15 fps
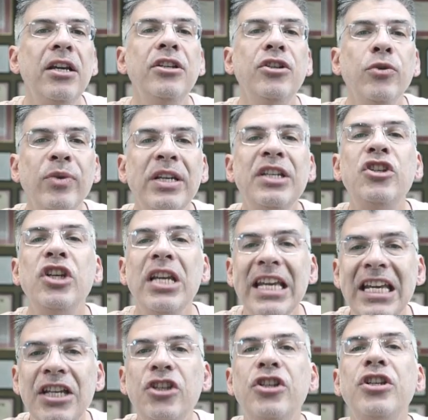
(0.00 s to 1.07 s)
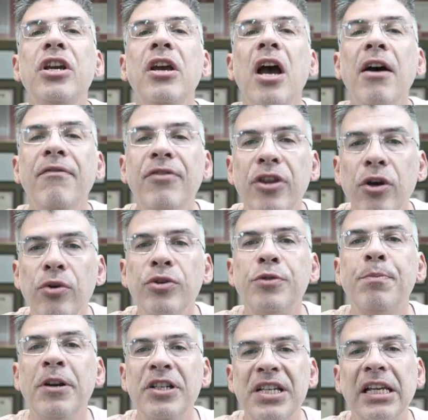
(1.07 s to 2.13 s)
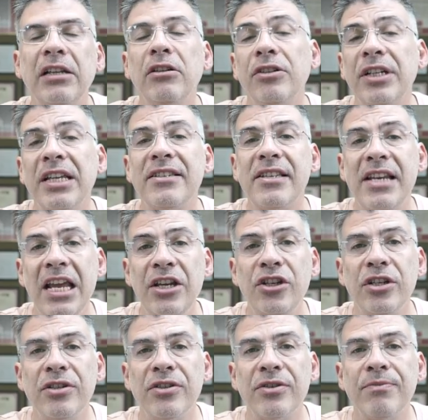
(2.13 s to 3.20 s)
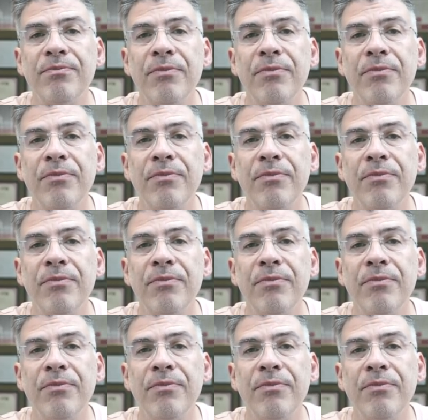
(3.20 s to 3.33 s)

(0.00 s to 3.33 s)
to reach each of those particular destinations.